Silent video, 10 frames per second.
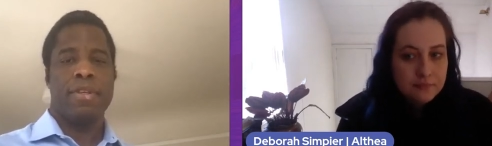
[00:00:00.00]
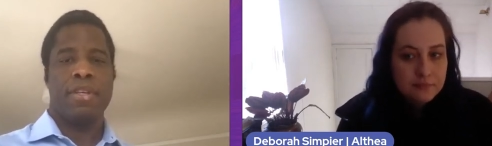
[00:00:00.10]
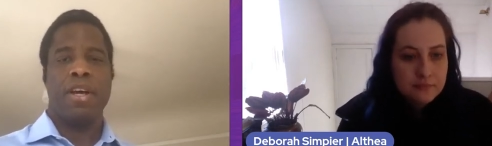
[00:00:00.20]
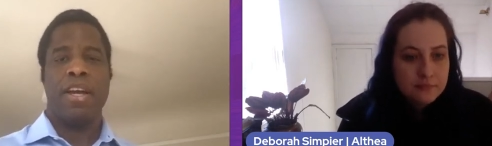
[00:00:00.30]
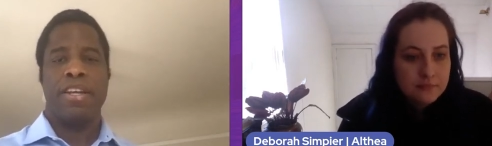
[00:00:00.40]

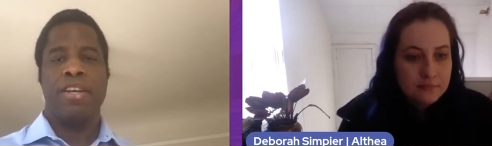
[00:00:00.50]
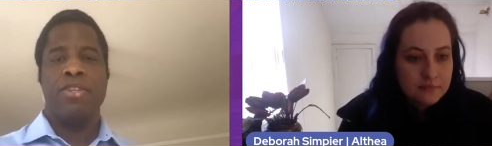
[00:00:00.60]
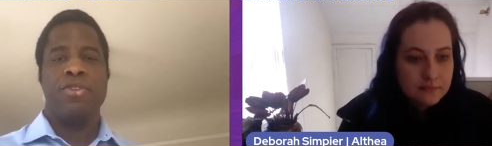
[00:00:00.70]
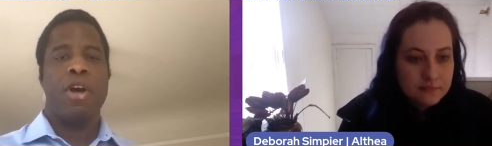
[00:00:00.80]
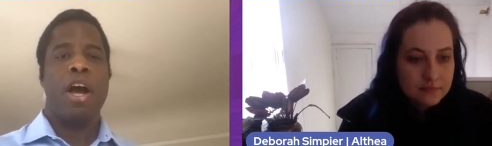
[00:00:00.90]
Speaker 1: Got it.
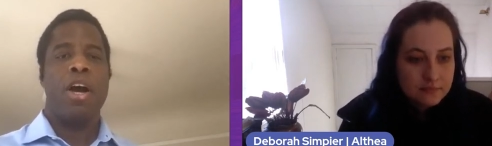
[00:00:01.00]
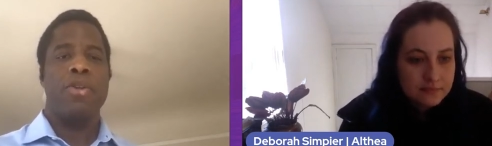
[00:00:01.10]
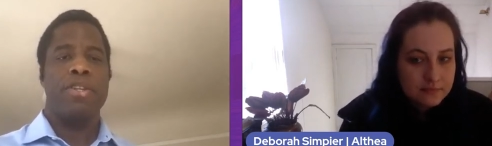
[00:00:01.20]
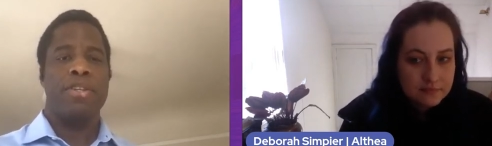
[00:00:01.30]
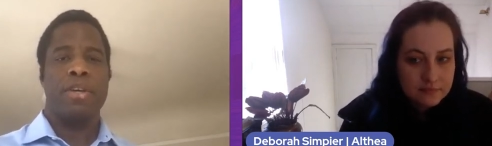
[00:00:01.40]
So how
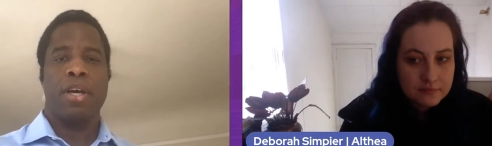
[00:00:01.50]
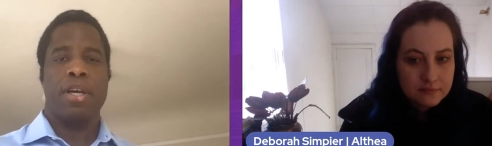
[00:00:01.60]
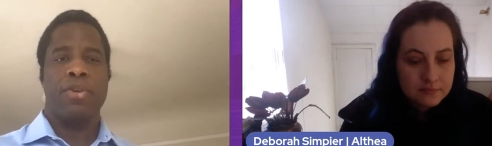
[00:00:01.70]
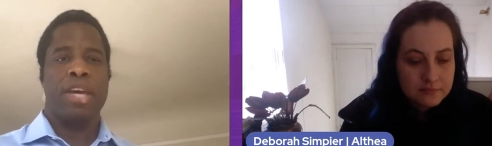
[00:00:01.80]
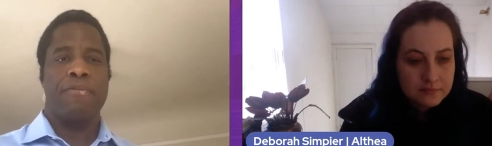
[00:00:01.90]
did uh,
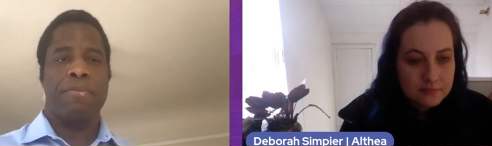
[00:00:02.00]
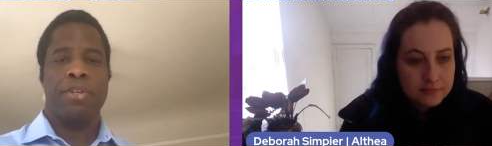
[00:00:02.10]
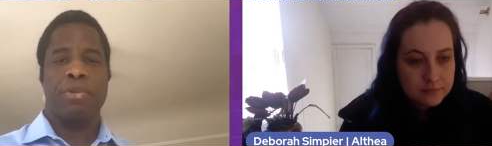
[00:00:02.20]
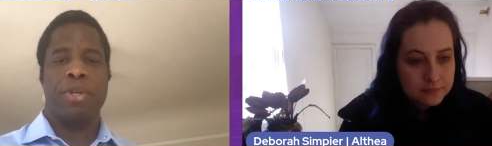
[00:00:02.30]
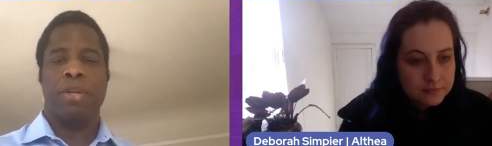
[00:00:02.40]
you get from
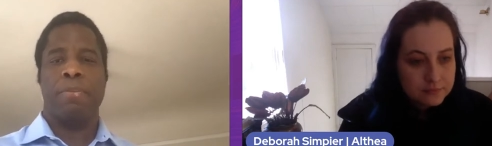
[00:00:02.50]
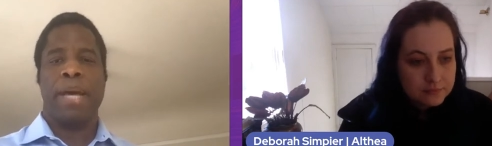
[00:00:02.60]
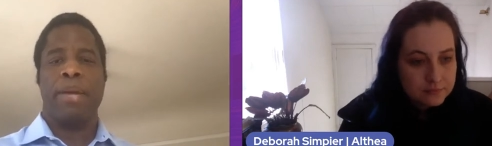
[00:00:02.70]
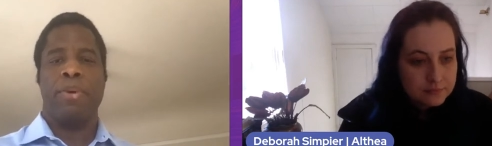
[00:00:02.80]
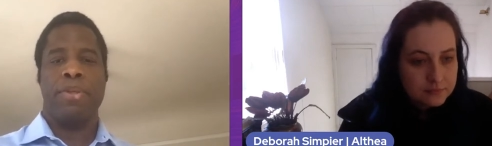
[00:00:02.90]
distributing
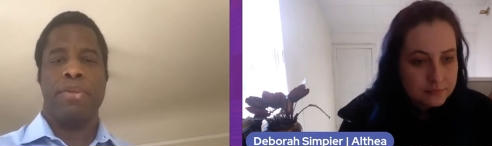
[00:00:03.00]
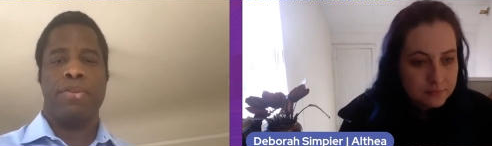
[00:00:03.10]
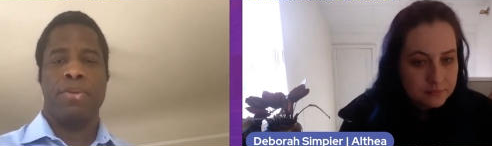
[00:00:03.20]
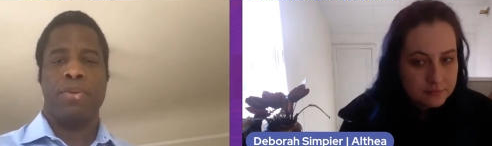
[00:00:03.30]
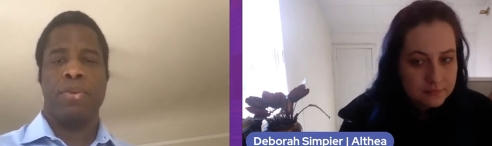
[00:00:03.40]
bandwidth
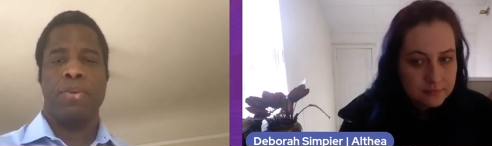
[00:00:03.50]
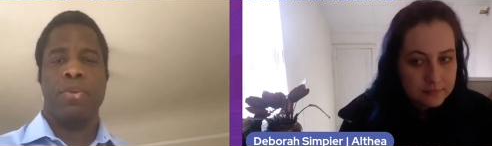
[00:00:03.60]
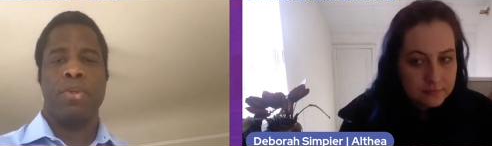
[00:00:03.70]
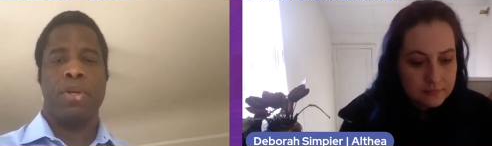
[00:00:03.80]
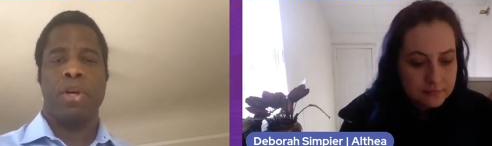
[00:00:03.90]
to
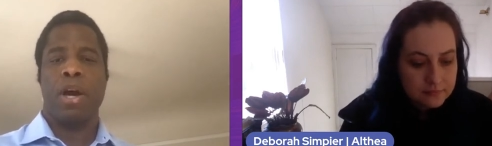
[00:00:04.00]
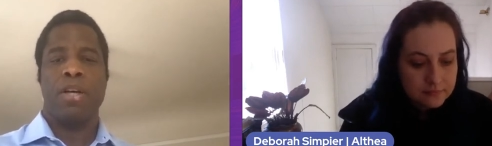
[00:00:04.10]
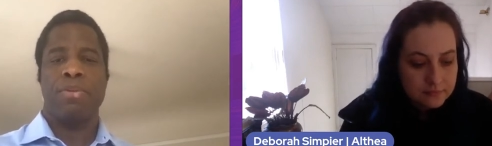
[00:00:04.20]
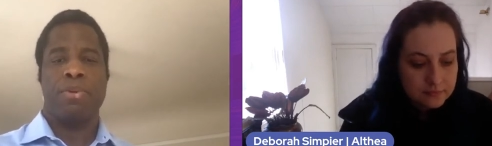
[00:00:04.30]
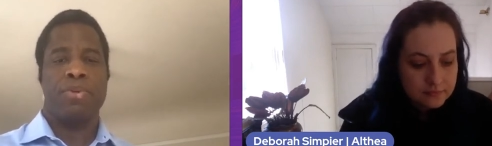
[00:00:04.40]
the
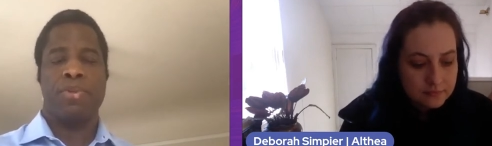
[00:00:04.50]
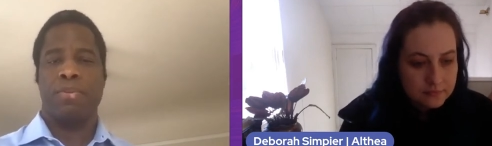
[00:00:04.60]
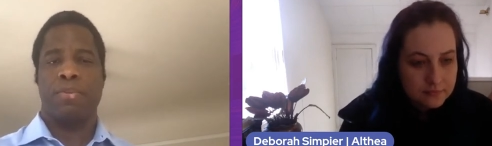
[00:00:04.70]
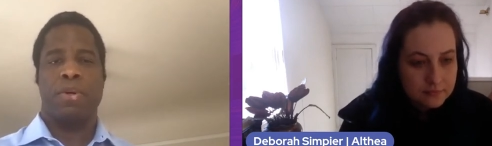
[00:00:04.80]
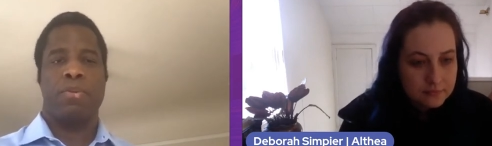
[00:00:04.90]
Cosmos?
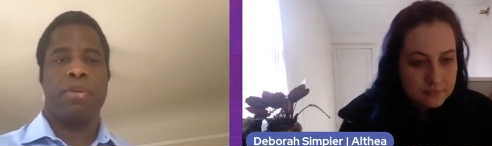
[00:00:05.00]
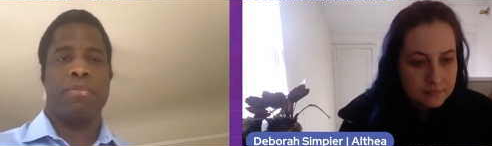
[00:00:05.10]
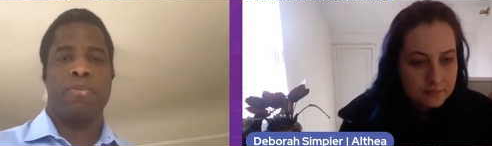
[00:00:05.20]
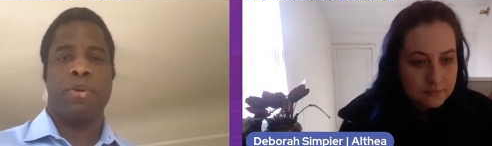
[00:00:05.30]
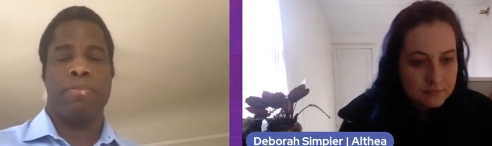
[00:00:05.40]
What what
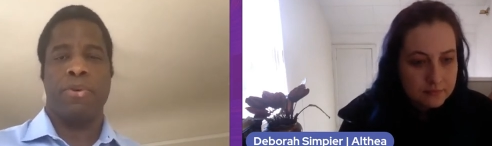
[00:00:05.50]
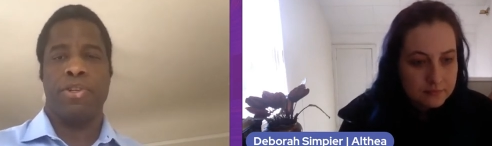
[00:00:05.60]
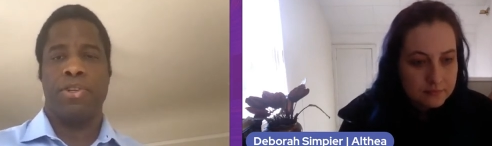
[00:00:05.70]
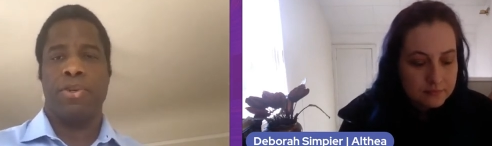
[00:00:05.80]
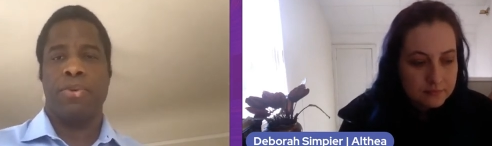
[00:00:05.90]
what
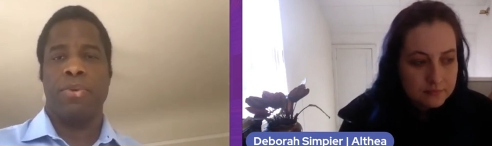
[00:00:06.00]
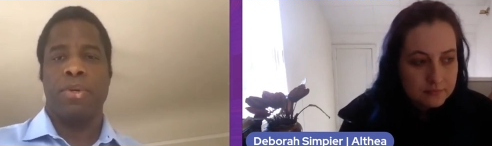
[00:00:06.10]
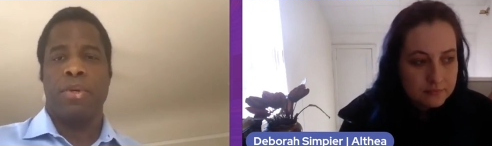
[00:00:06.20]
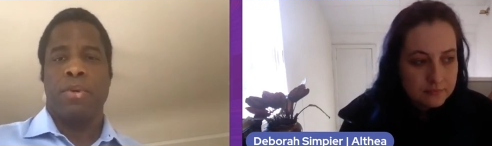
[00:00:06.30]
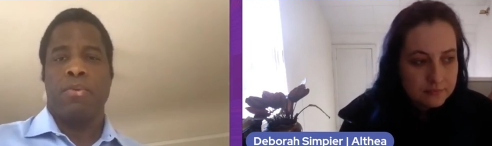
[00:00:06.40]
brought you?
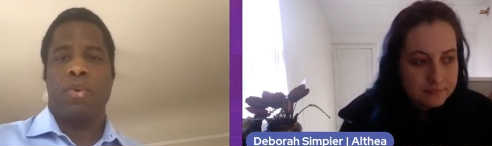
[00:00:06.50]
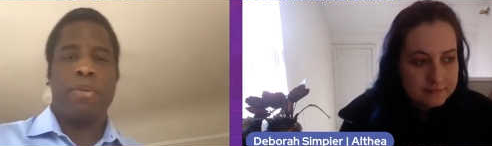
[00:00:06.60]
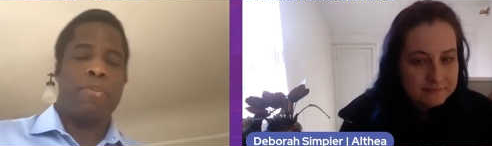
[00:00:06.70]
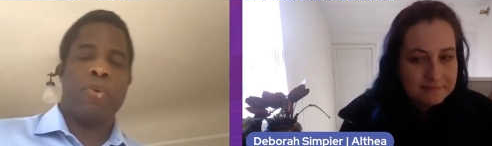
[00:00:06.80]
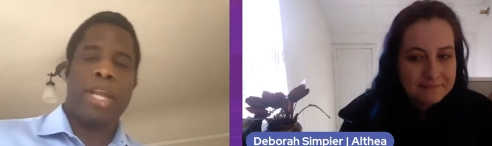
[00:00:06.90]

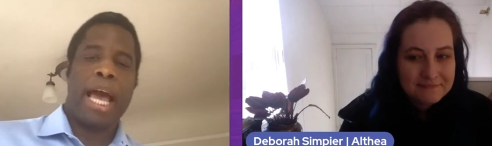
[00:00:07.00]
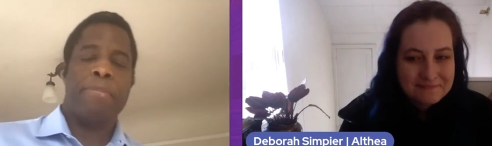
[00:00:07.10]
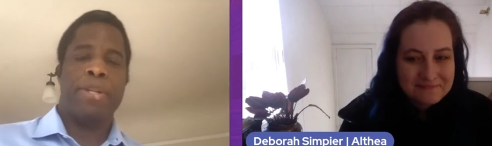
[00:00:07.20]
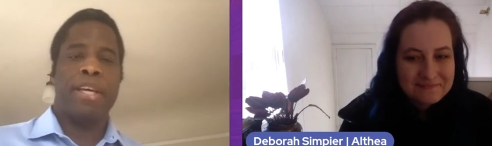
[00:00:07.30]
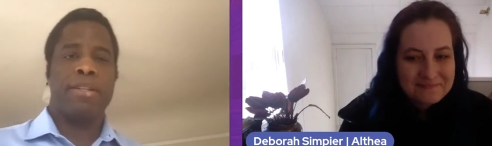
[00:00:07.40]
What what
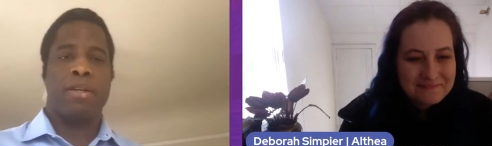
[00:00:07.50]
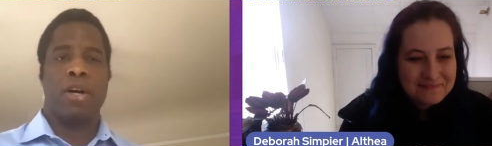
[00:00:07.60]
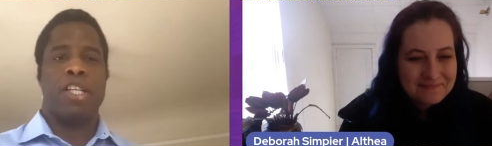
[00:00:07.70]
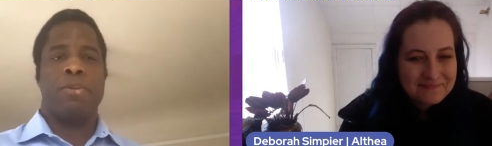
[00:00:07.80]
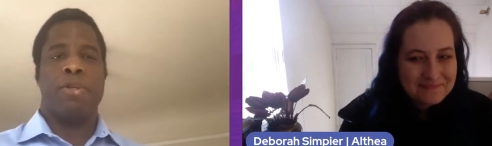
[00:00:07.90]
happened that the
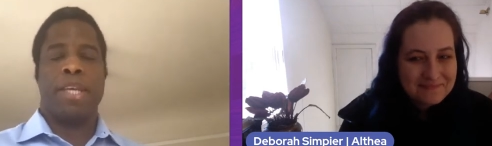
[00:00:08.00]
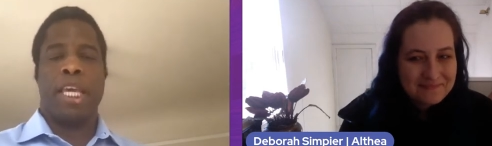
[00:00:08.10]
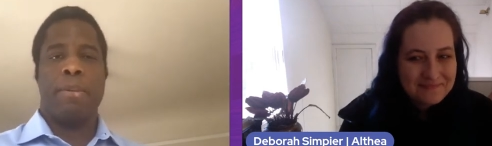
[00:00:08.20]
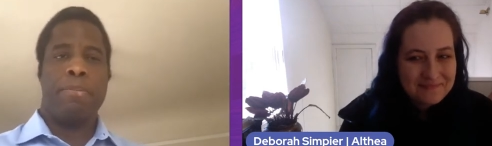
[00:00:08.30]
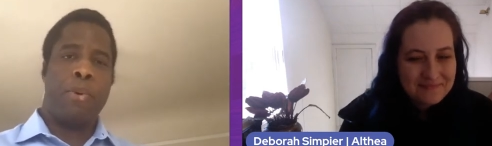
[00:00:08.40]
Cosmos
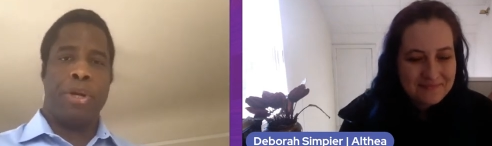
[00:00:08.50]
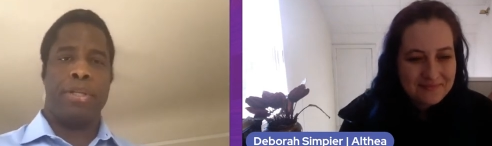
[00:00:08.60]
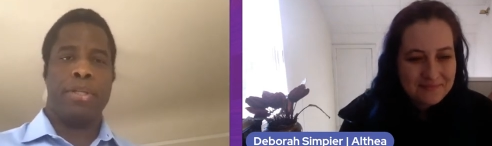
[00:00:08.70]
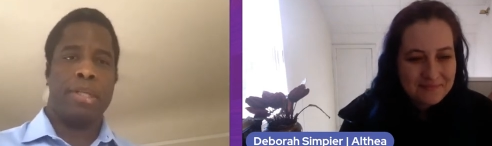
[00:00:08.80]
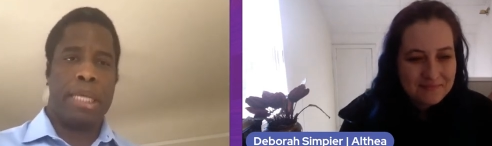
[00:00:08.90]
became
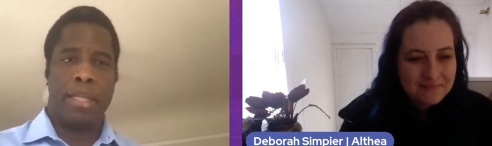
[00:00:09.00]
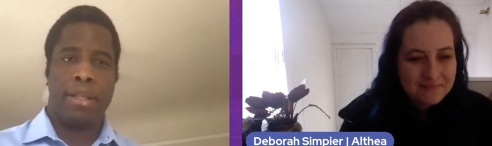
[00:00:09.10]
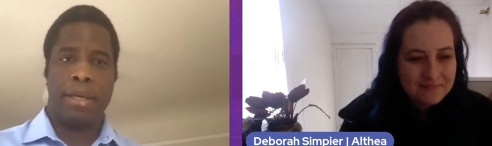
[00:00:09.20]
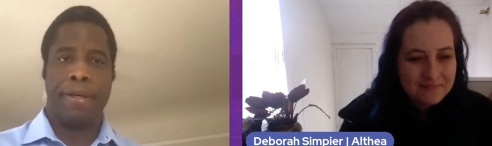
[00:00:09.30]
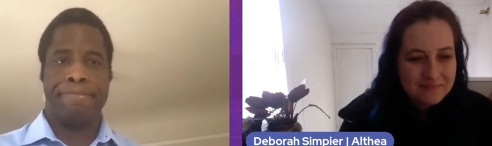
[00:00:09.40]
important to
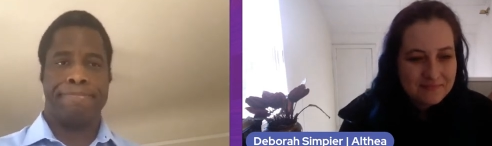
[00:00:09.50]
Althea?